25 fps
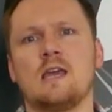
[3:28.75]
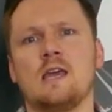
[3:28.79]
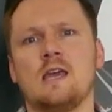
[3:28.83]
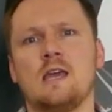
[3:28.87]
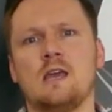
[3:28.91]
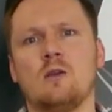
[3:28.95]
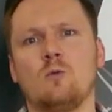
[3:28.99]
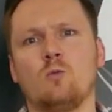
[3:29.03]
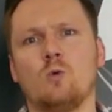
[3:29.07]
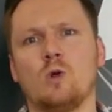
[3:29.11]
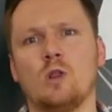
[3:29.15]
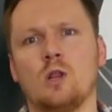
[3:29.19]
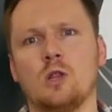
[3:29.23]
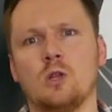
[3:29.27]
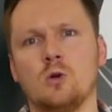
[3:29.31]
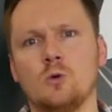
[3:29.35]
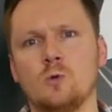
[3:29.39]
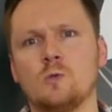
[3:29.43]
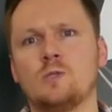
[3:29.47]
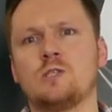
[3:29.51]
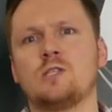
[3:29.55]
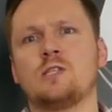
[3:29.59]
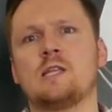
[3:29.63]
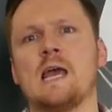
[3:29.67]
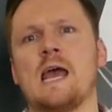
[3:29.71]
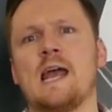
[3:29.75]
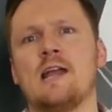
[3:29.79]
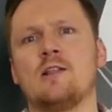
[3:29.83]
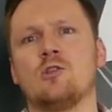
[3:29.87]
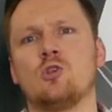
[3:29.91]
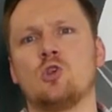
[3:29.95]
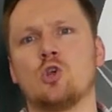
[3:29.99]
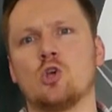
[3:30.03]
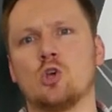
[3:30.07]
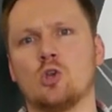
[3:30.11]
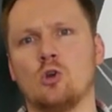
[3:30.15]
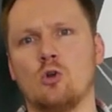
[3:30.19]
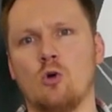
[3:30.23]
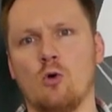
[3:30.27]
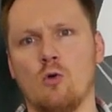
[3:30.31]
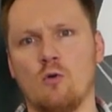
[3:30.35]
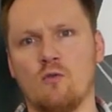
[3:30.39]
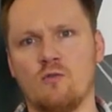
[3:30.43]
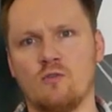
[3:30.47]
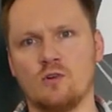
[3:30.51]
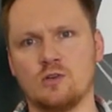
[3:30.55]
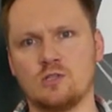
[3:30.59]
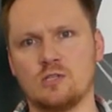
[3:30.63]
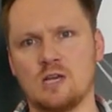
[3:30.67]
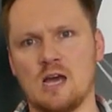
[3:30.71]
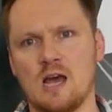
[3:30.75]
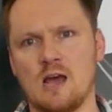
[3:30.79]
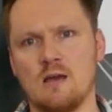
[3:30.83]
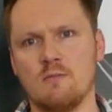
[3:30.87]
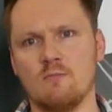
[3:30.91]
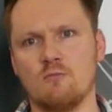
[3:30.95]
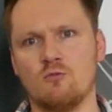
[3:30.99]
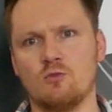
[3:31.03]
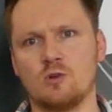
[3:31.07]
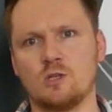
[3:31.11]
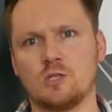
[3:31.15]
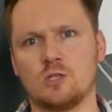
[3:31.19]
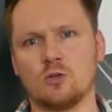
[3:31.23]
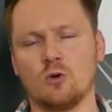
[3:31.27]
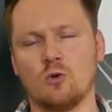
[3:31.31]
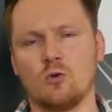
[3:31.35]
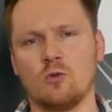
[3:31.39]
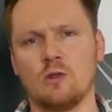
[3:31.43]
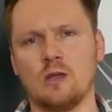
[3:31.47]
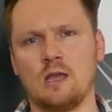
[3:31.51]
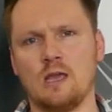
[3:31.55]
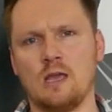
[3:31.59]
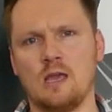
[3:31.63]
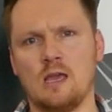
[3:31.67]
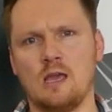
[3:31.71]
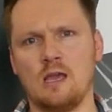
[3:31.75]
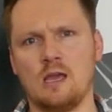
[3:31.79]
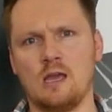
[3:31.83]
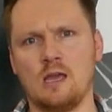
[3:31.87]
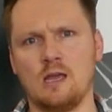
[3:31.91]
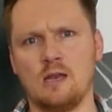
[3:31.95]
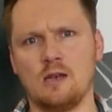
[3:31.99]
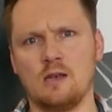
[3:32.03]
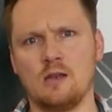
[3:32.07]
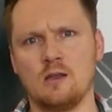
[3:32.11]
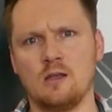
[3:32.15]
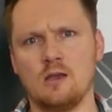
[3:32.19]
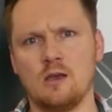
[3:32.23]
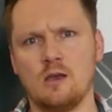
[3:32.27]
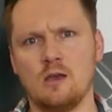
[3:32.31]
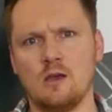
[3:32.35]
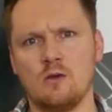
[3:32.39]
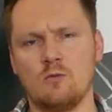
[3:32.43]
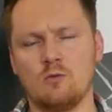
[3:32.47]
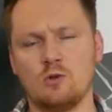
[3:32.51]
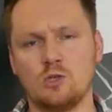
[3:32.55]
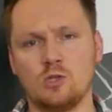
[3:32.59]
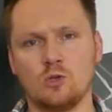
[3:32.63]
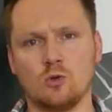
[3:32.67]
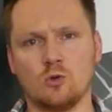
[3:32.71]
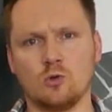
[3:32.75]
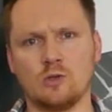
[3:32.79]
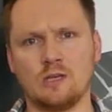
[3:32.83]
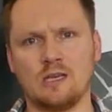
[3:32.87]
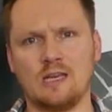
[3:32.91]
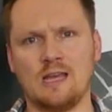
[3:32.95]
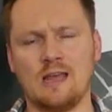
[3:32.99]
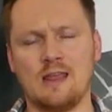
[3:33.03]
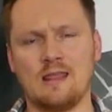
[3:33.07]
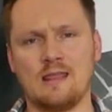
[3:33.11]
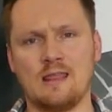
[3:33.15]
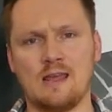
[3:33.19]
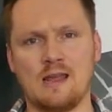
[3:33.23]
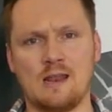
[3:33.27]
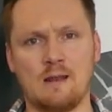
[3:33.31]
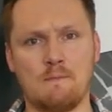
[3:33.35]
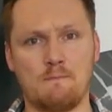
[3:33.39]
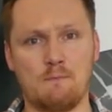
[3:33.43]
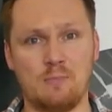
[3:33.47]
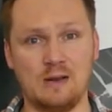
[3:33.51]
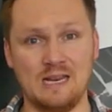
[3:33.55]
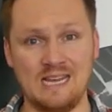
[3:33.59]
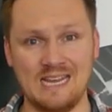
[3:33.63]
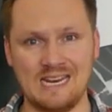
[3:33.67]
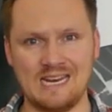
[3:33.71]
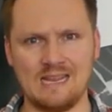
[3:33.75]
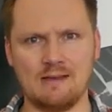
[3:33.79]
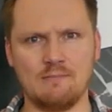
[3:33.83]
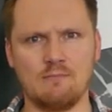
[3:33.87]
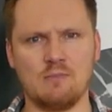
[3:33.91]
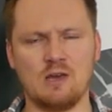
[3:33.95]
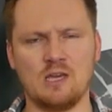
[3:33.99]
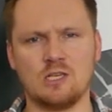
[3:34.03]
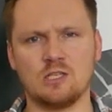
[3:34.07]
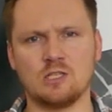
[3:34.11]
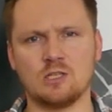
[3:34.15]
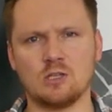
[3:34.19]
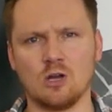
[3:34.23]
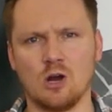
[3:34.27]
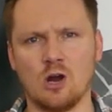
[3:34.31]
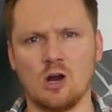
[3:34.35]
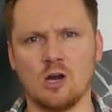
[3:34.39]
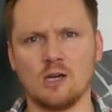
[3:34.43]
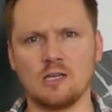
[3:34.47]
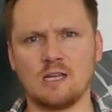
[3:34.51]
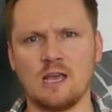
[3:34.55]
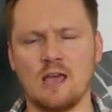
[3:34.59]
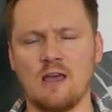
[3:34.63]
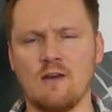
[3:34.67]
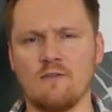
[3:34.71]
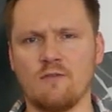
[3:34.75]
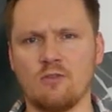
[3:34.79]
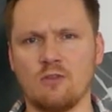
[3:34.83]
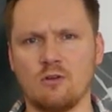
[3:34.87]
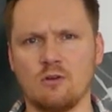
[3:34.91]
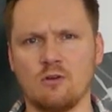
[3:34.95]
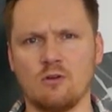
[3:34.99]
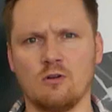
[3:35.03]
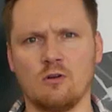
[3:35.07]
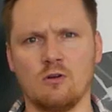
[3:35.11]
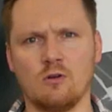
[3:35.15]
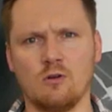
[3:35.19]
it will lose tension over time, resulting in that a bleeding may start after